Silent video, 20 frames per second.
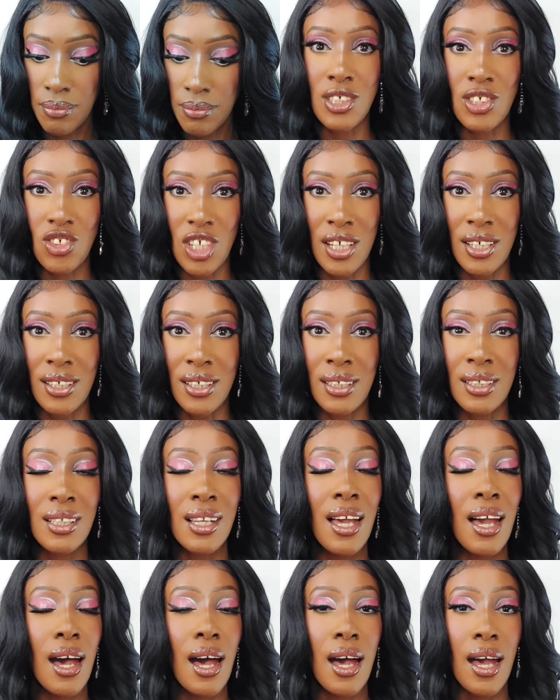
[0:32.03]
This
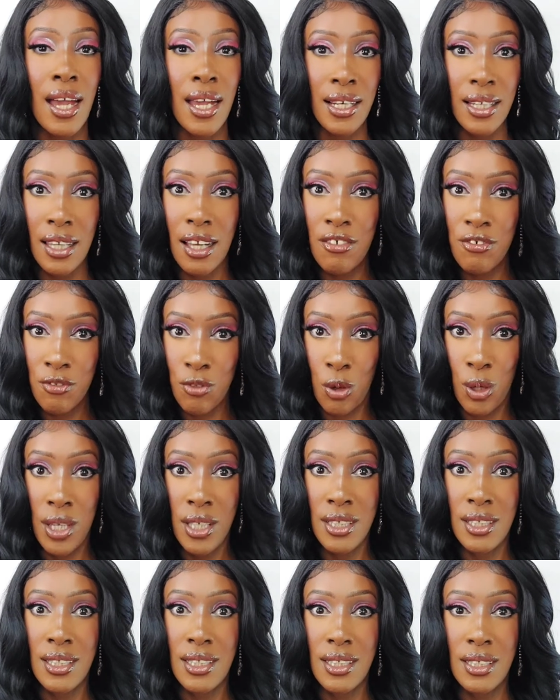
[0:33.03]
channel, I love
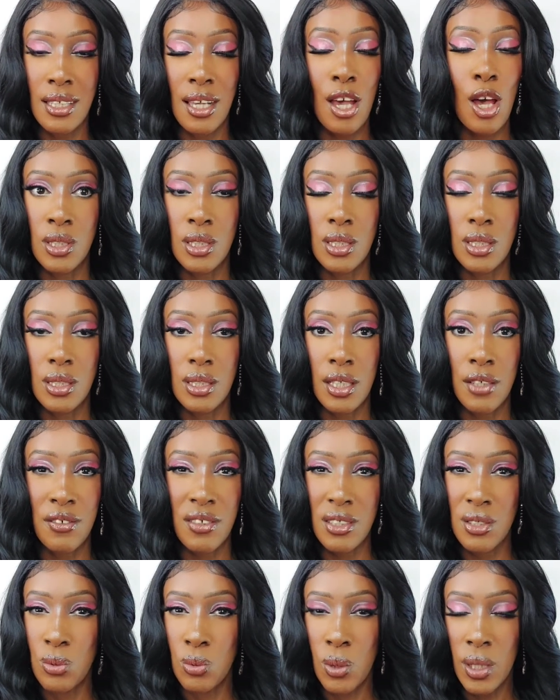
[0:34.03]
wigs.
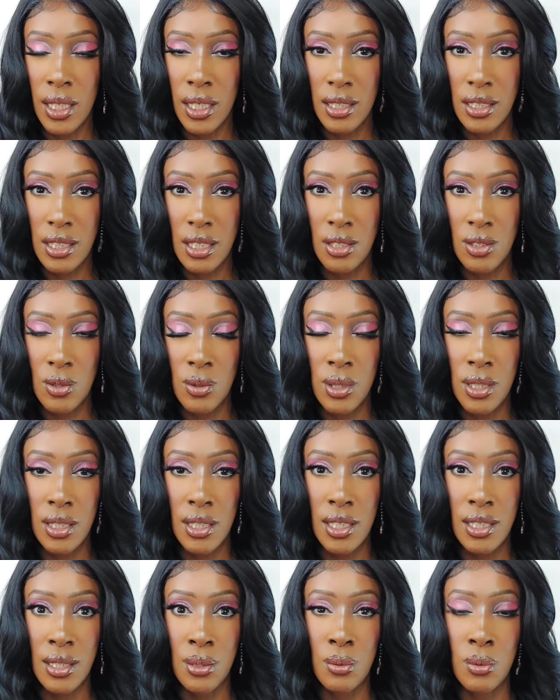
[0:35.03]
If there's one accessory
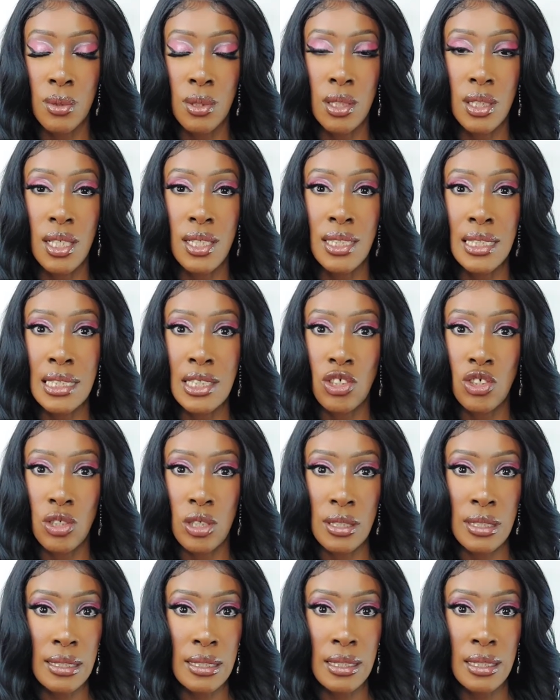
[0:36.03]
that I would
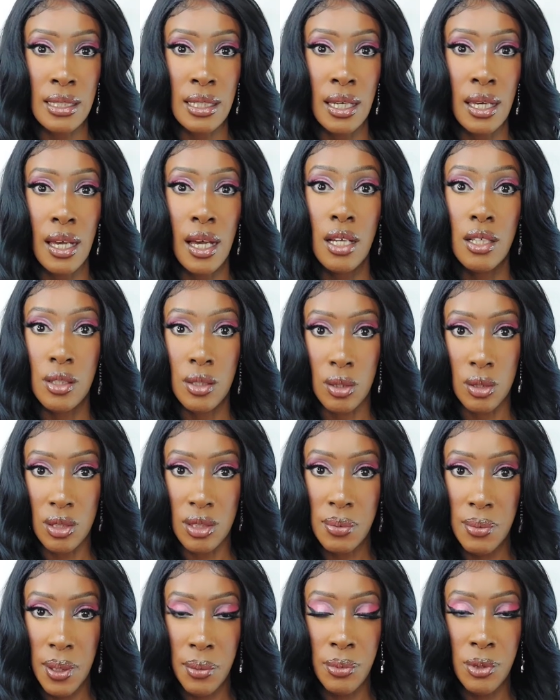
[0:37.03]
literally
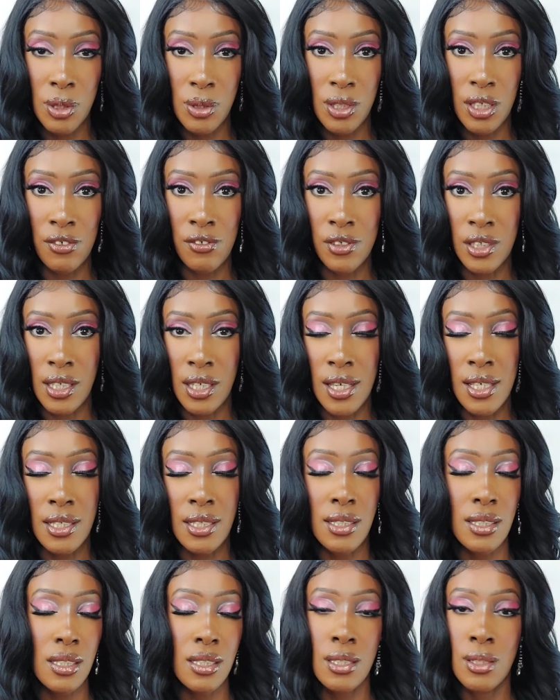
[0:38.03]
not be able to live
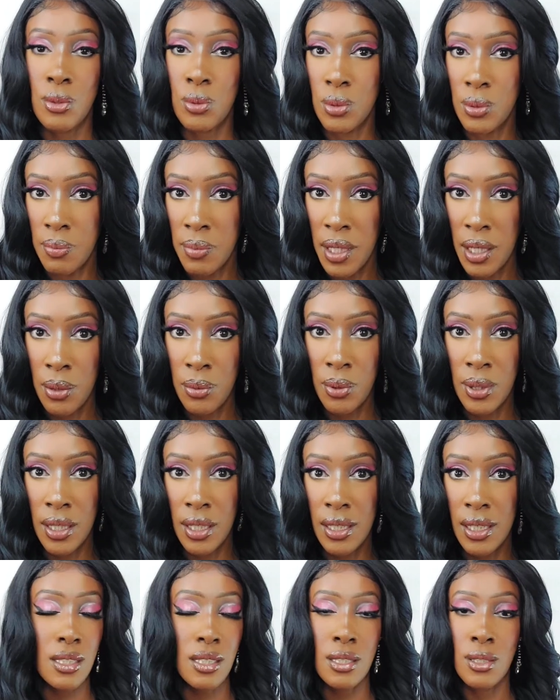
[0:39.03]
without, it would be a wig.